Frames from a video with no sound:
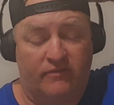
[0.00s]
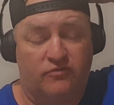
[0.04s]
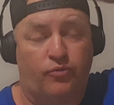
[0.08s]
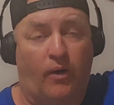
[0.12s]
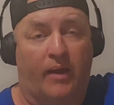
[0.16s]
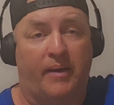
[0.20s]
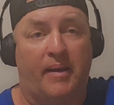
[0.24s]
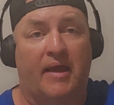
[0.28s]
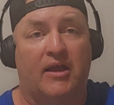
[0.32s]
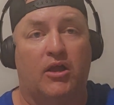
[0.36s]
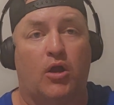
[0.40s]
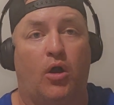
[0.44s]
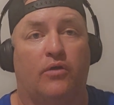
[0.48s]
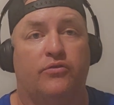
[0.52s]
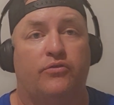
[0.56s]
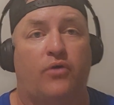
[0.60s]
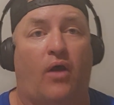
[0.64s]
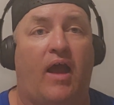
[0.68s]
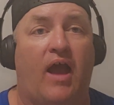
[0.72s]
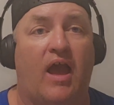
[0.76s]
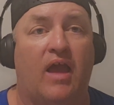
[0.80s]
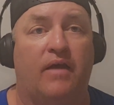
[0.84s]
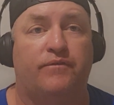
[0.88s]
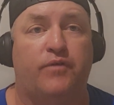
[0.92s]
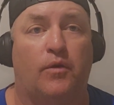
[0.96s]
so I'm not going to
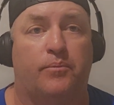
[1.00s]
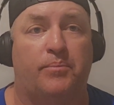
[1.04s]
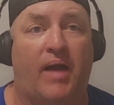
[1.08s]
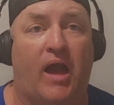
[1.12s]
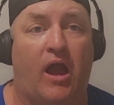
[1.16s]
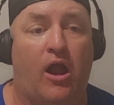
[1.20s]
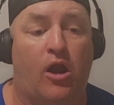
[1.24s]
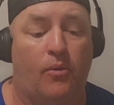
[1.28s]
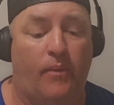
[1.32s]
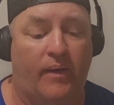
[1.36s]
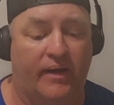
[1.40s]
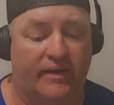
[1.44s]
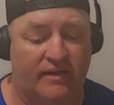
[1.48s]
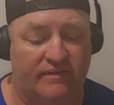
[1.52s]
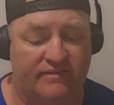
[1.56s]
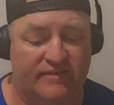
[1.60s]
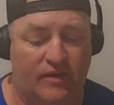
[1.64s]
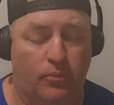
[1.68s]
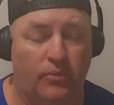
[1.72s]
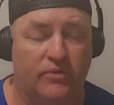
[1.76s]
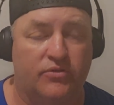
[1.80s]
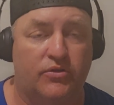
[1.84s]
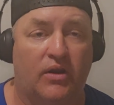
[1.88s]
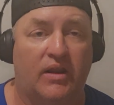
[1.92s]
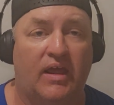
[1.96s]
IFL Power Rankings. I
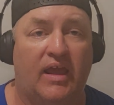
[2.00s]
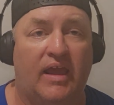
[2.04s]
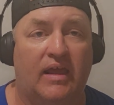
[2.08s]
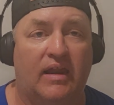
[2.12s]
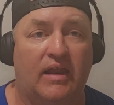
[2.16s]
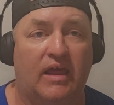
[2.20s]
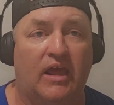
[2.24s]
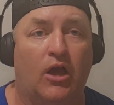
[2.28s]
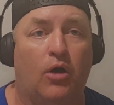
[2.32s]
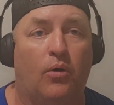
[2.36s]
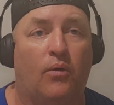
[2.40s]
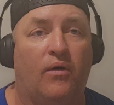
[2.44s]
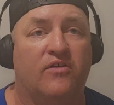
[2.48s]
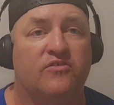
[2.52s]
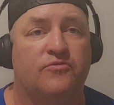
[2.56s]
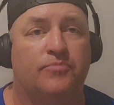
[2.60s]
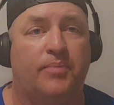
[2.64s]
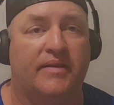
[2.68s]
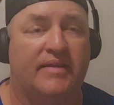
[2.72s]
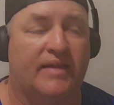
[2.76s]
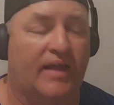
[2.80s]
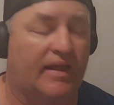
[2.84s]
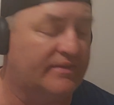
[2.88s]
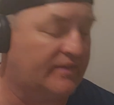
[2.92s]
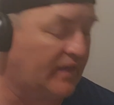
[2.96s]
went to the NAL ones,
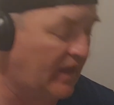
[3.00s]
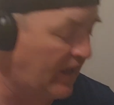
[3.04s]
but not the